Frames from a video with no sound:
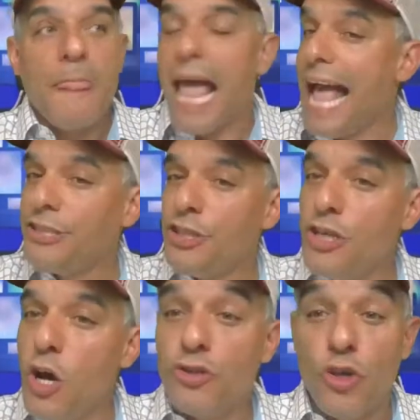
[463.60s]
as you
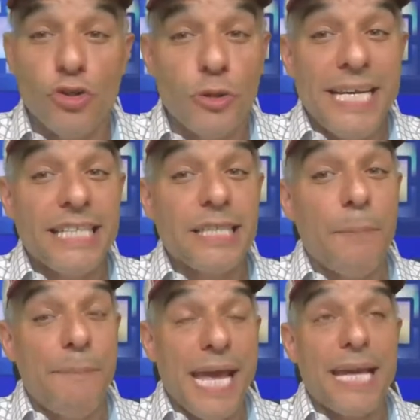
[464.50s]
know, social media is
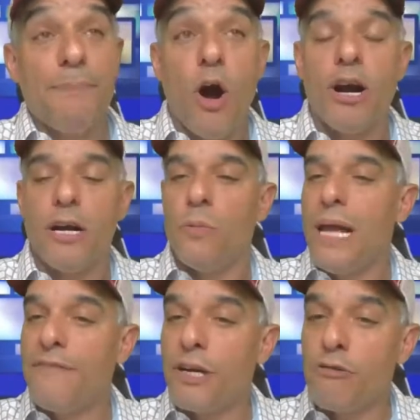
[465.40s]
a big part. We
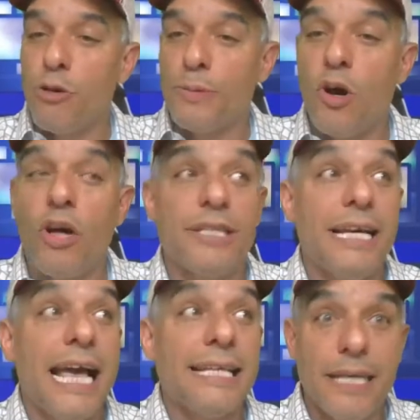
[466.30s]
have a group called the
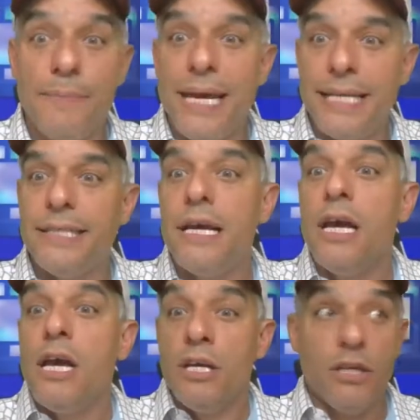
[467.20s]
SMN,
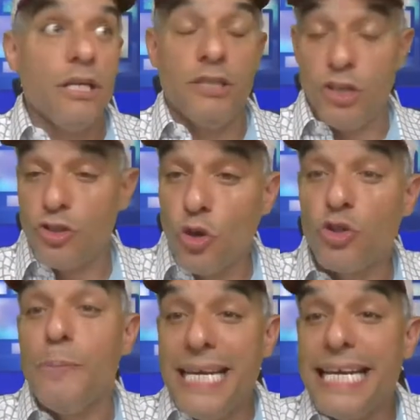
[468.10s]
the
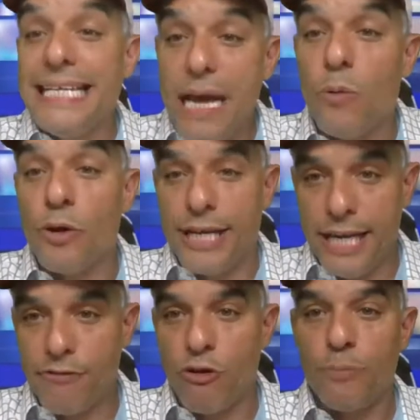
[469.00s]
Social Media
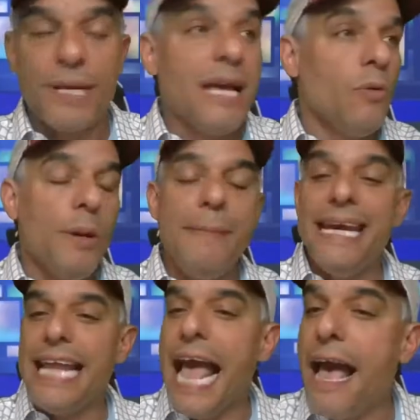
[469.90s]
Networking Group. We
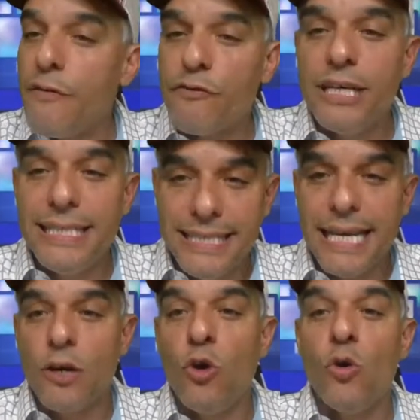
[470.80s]
meet every
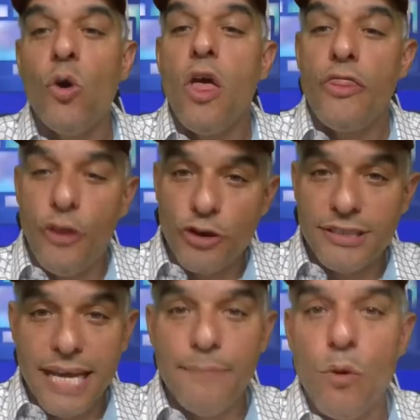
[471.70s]
single
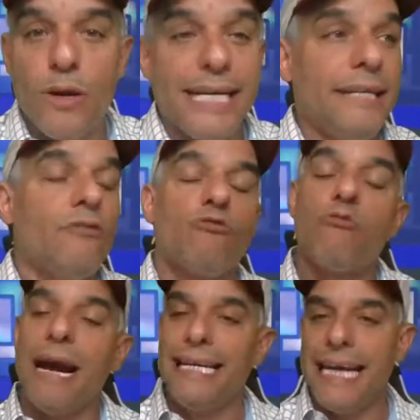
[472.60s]
Thursday morning.
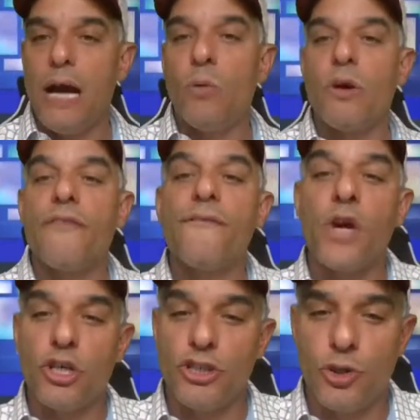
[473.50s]
Right now we're
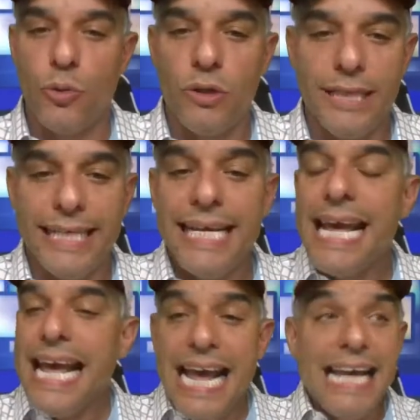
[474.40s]
virtually.
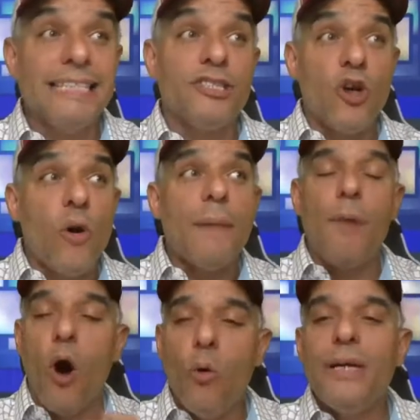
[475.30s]
And so I'm
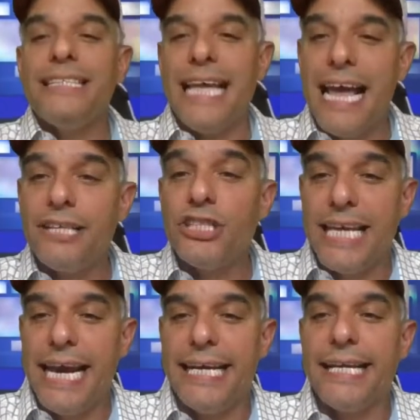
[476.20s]
always
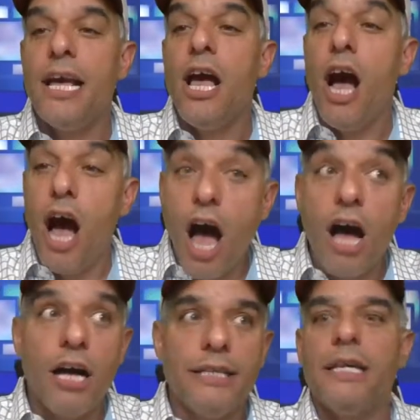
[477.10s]
educating
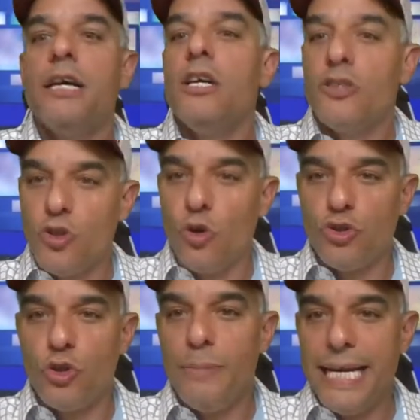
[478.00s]
on
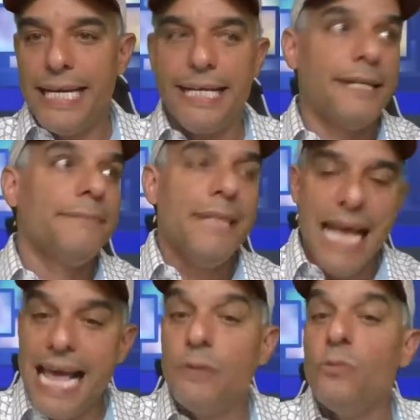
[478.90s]
social media
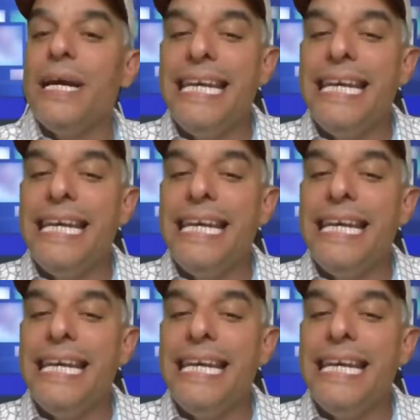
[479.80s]
and we